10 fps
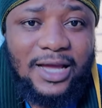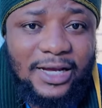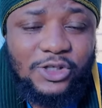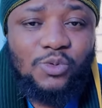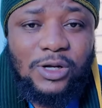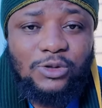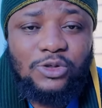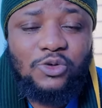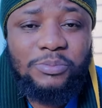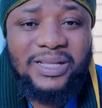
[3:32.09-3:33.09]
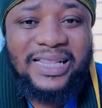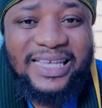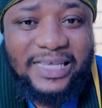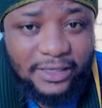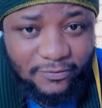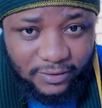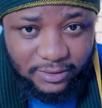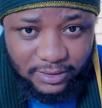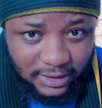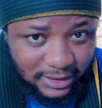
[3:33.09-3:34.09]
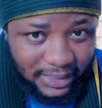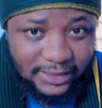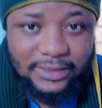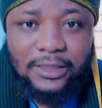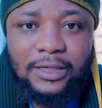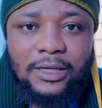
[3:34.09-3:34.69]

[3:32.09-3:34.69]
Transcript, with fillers: And she wants us to believe that